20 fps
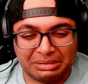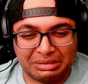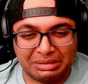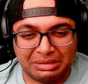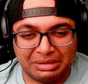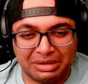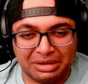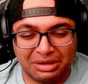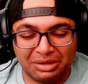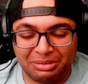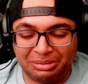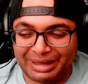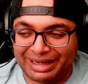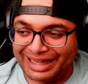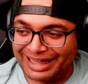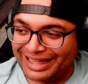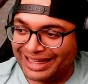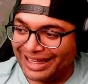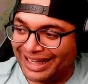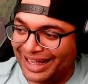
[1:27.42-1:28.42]
Oh my
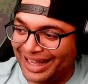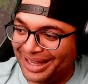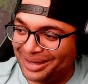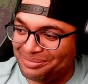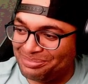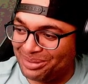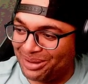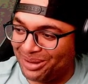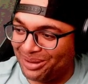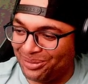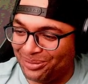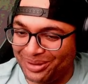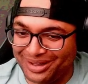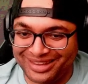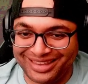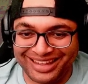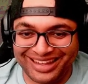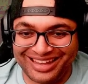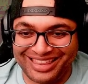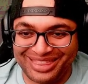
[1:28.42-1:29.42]
god, bro. What
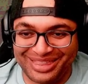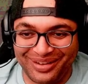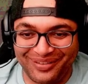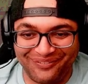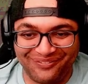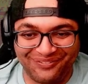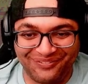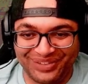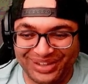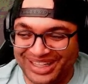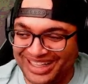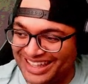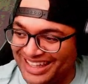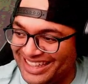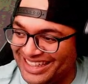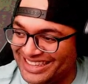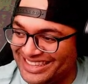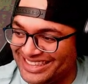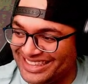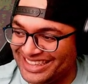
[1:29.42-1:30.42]
in the fuck
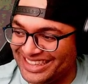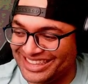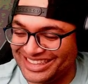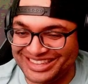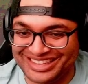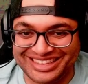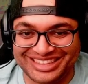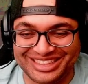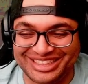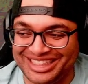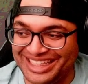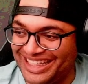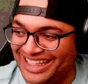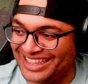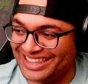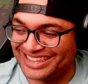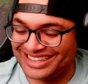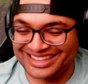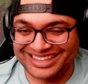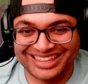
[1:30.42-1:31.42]
is this
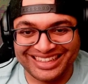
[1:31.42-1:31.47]
shit?